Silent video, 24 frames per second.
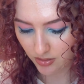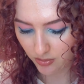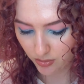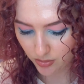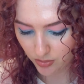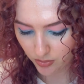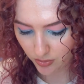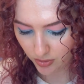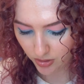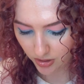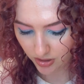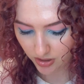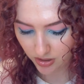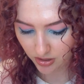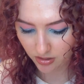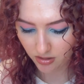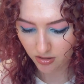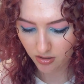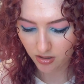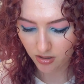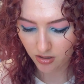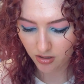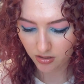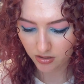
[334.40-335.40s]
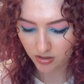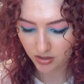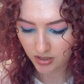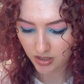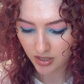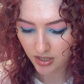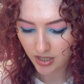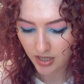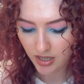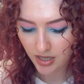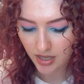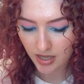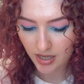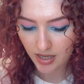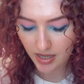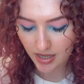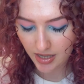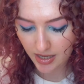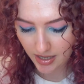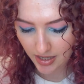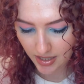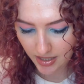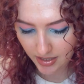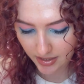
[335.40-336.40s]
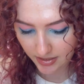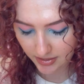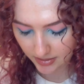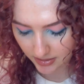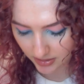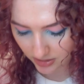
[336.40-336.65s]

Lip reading: working on. And